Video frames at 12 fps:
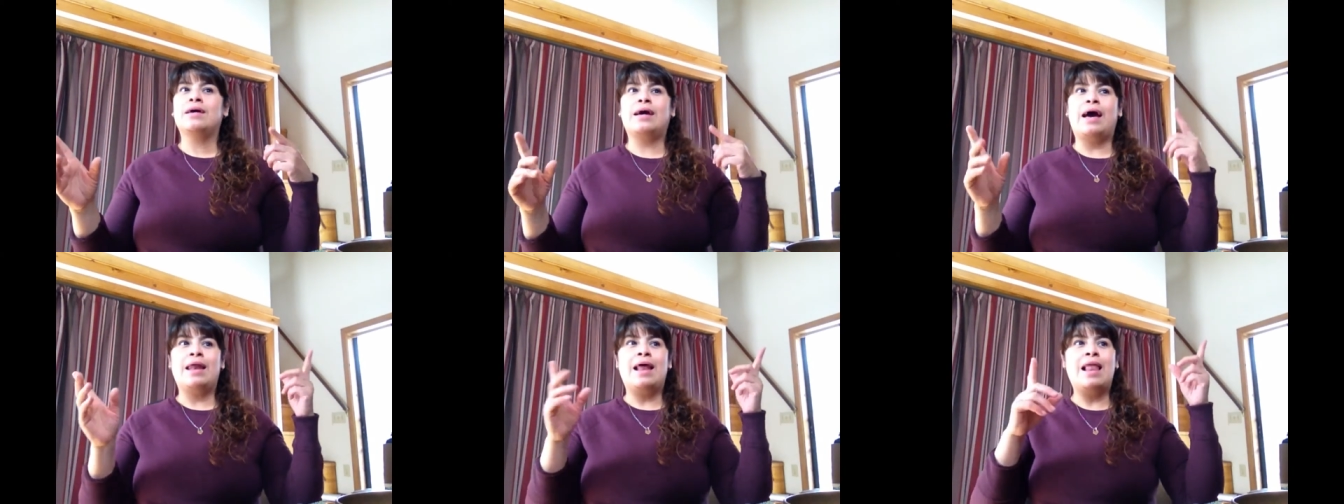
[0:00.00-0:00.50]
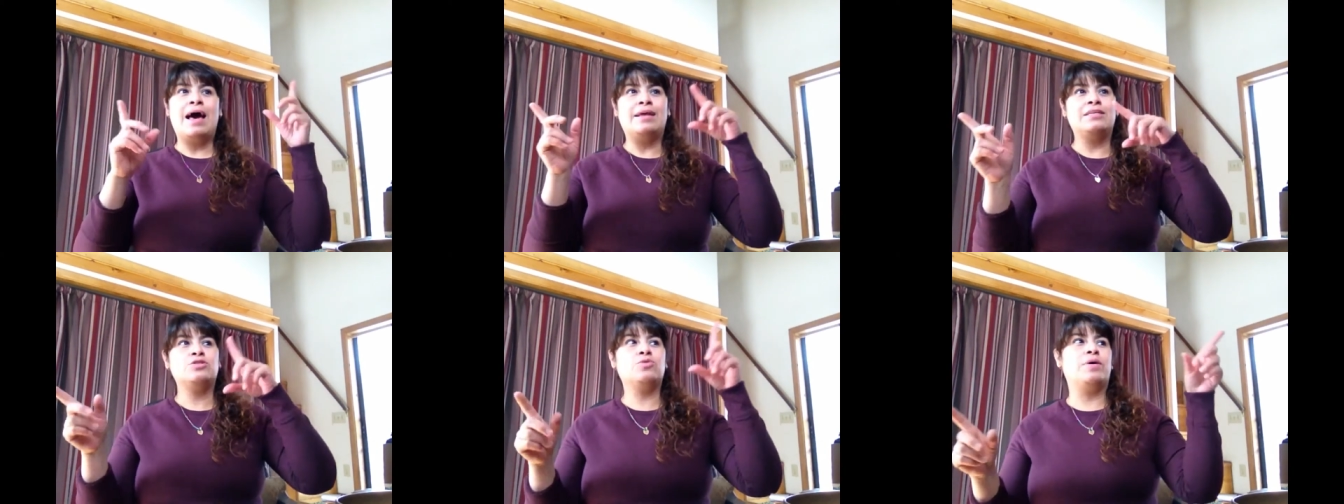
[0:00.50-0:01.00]
had a lot
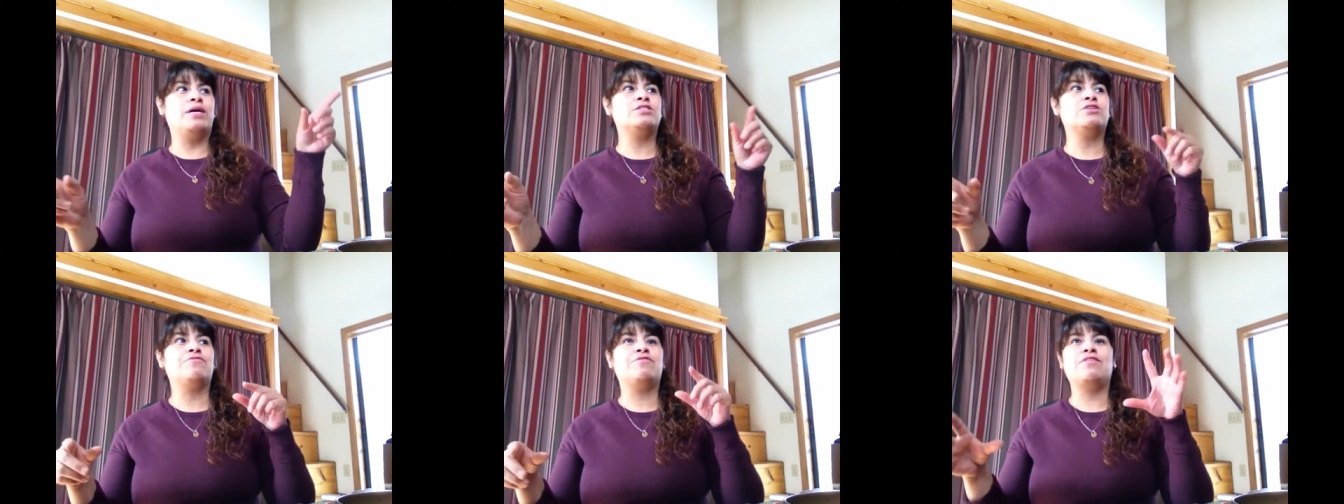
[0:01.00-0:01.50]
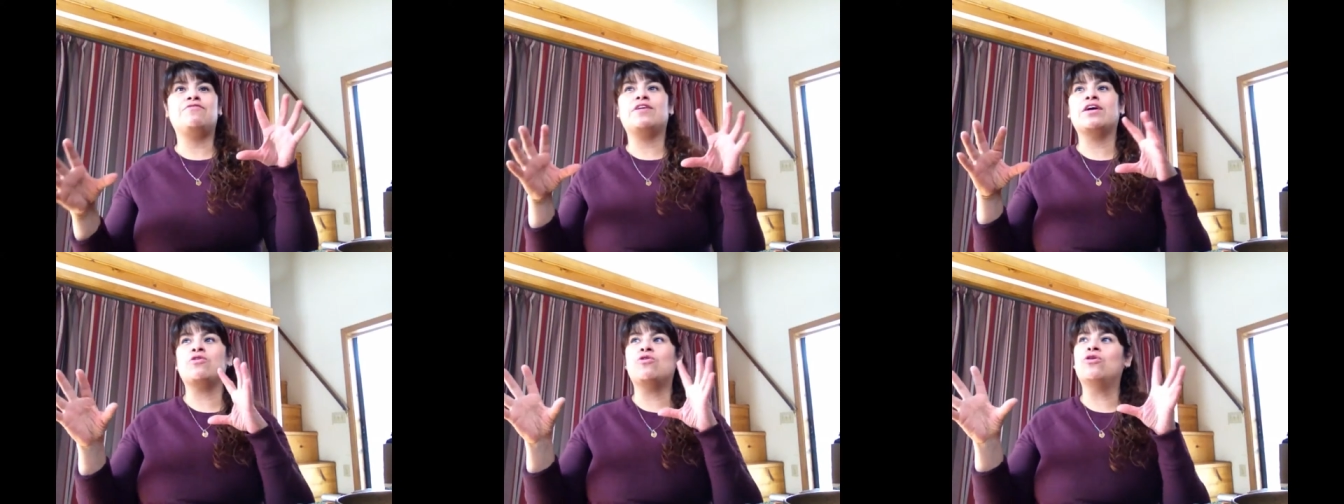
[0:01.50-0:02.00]
of squares of
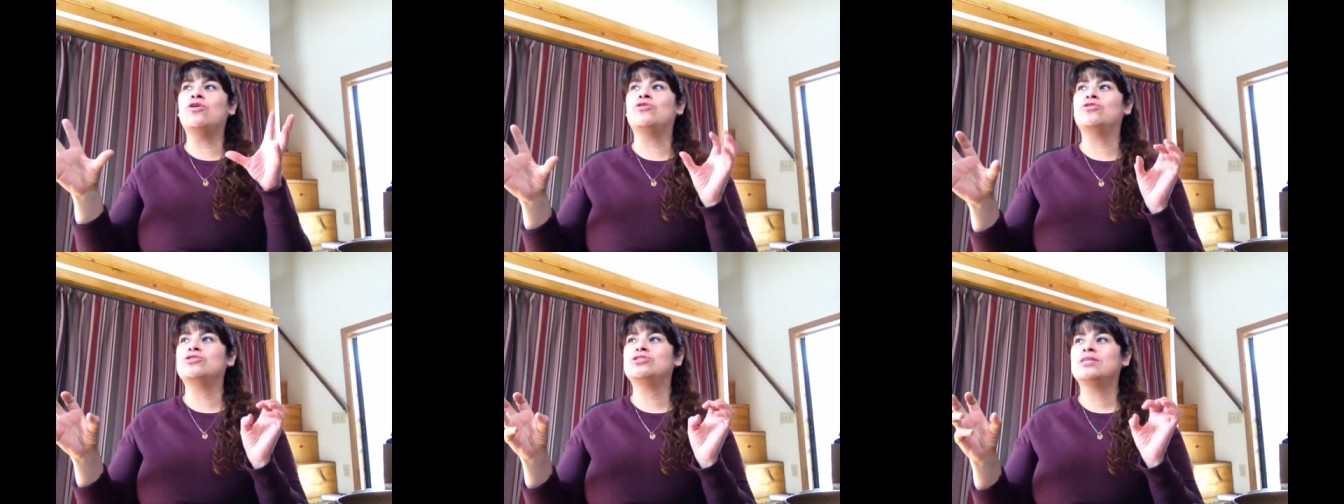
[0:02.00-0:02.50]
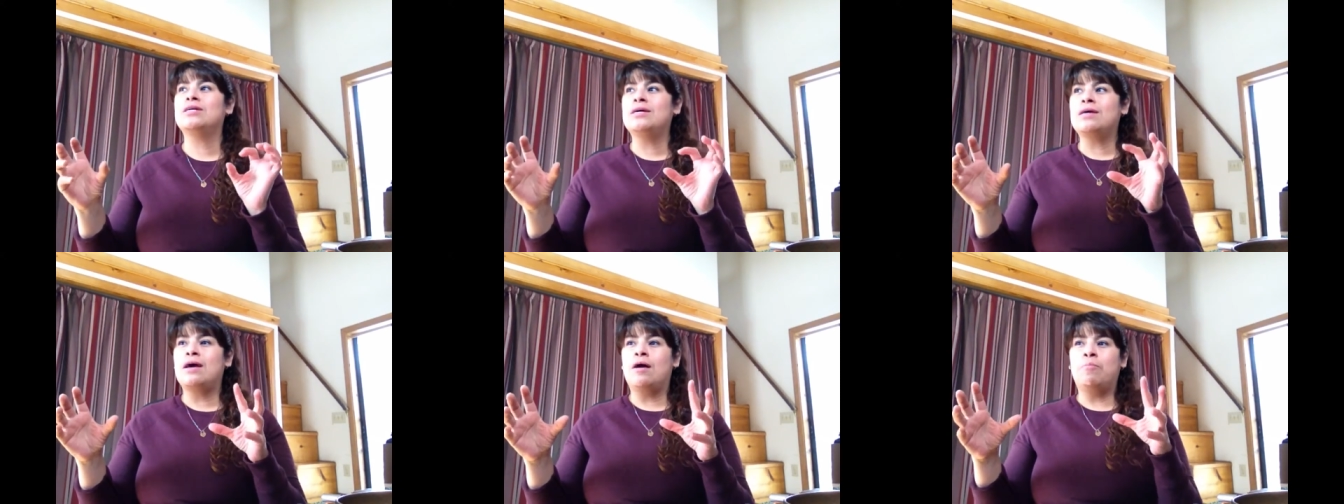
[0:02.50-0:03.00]
different colors,
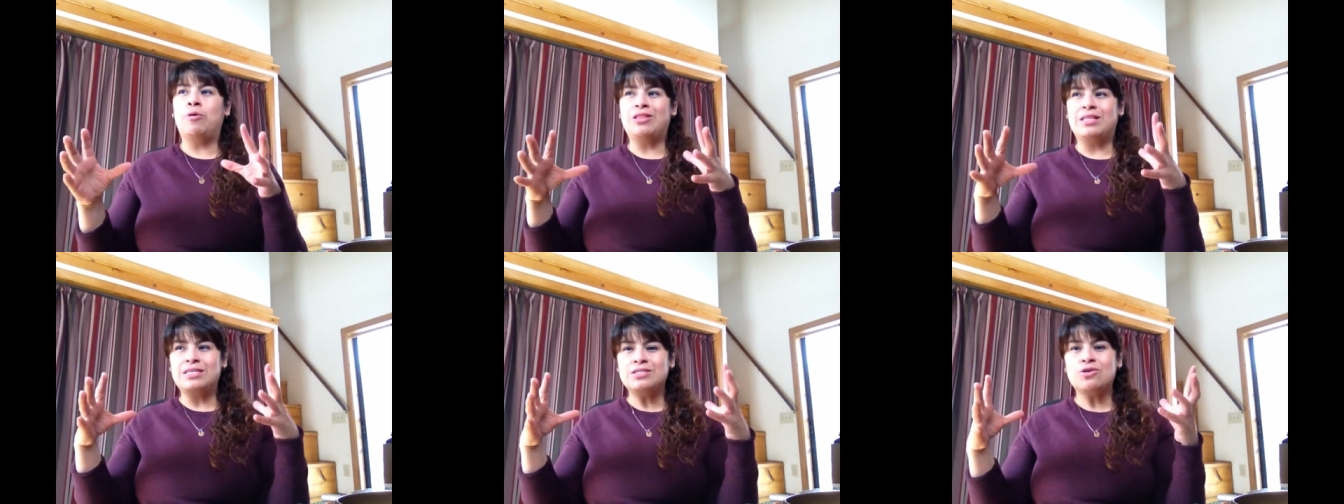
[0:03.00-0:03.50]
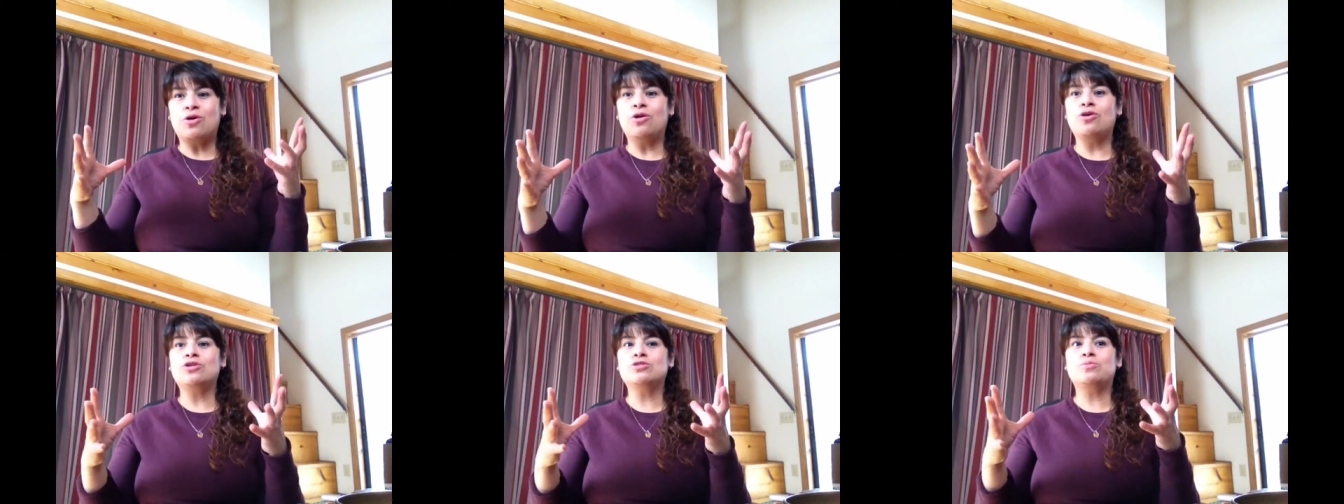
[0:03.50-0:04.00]
but these
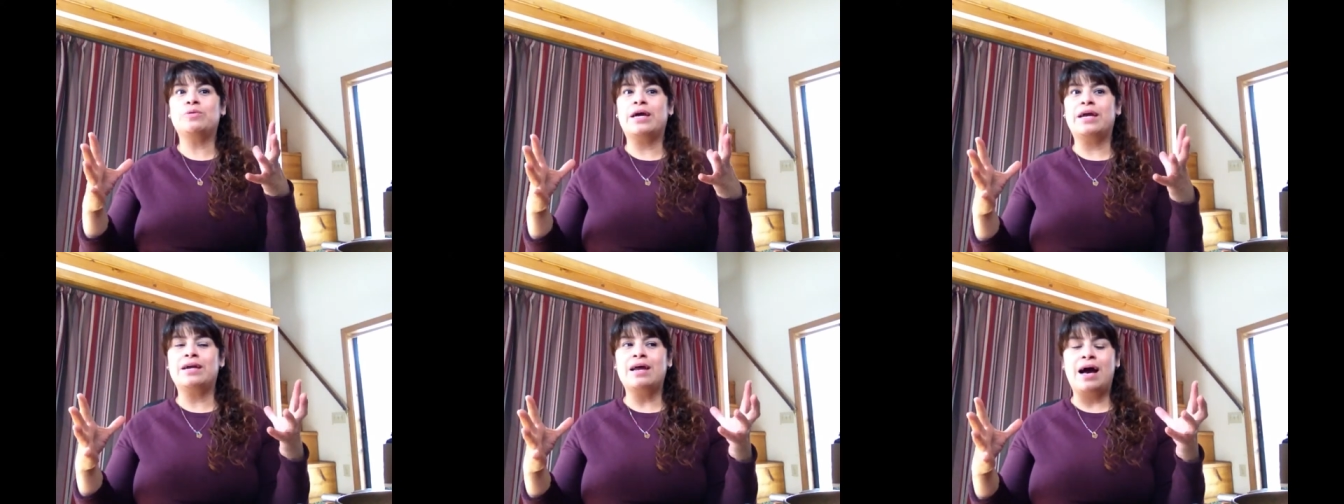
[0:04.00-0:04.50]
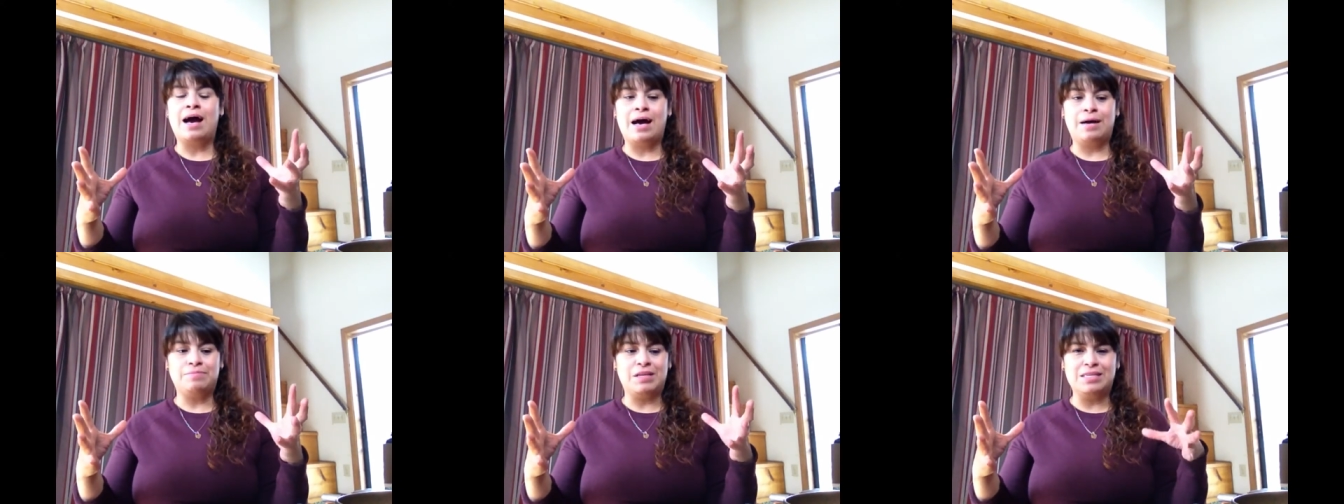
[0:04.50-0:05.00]
colors were
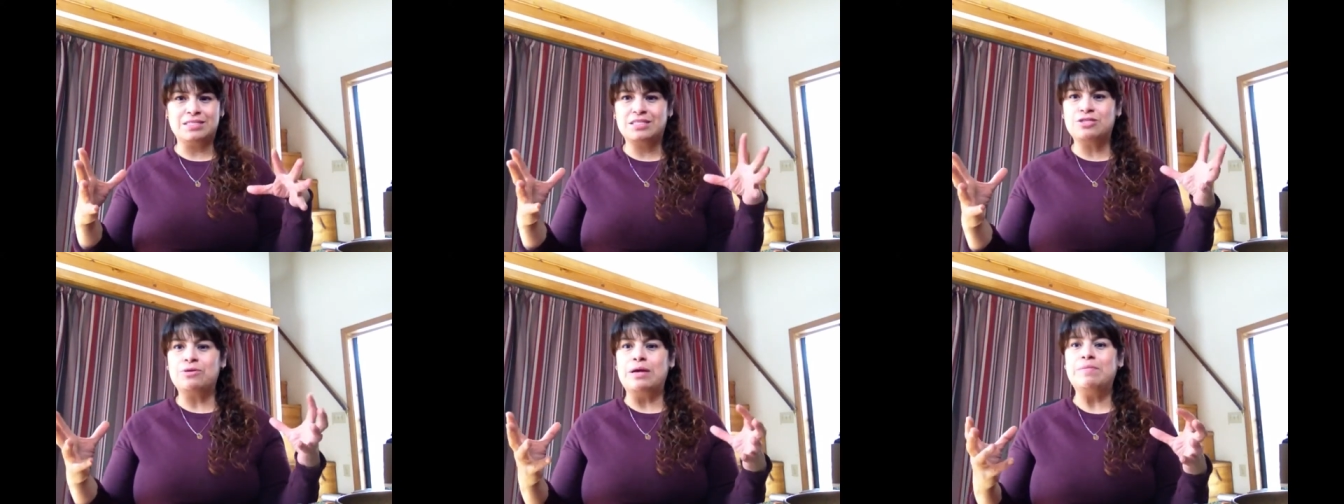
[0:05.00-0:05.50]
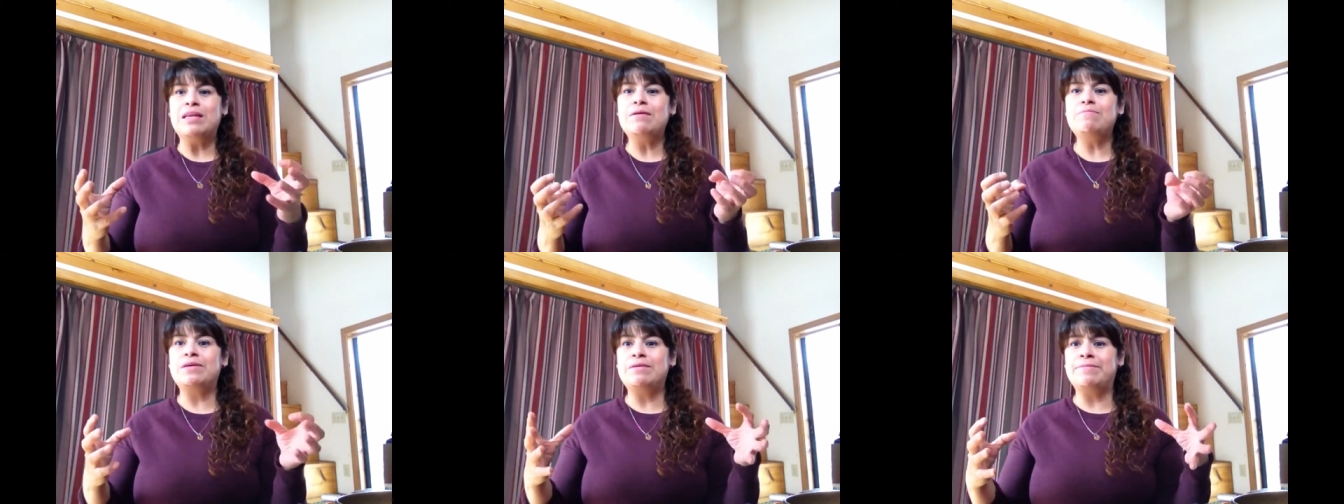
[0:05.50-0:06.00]
extremely
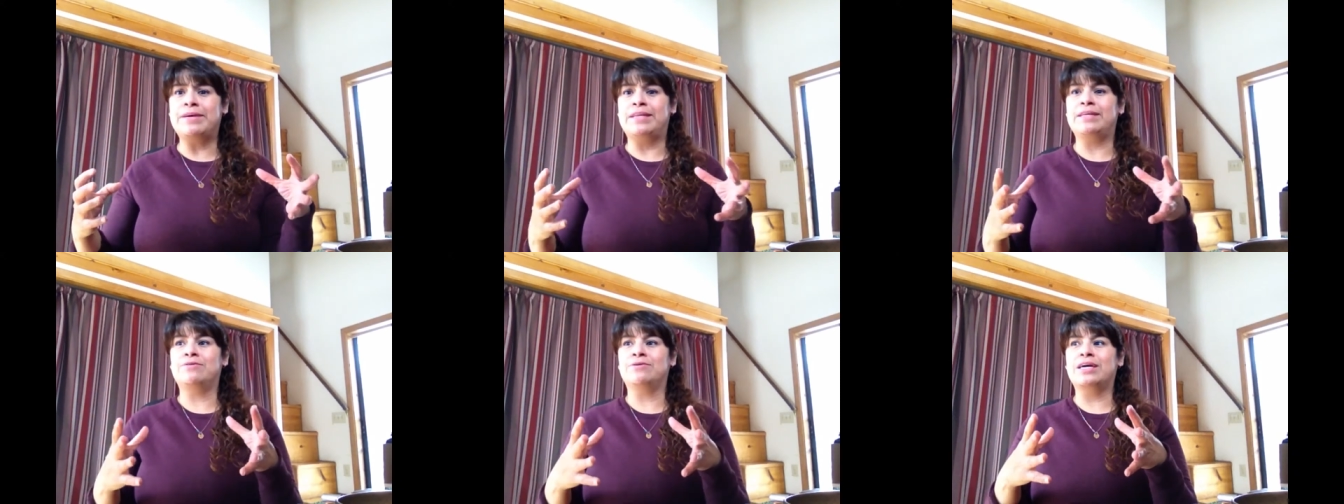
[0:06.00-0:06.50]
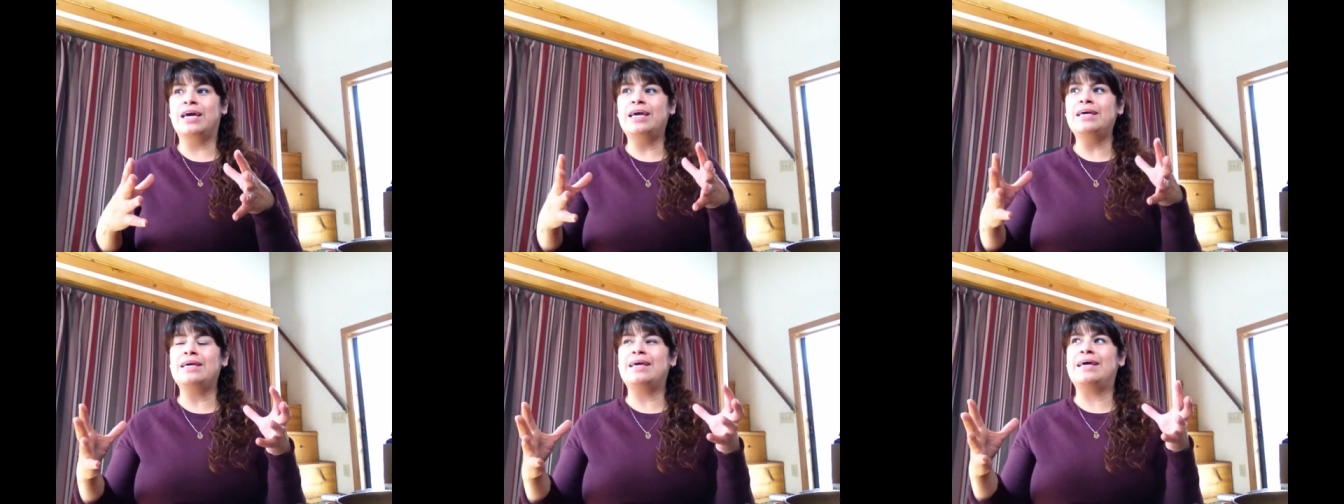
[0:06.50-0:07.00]
vivid, okay?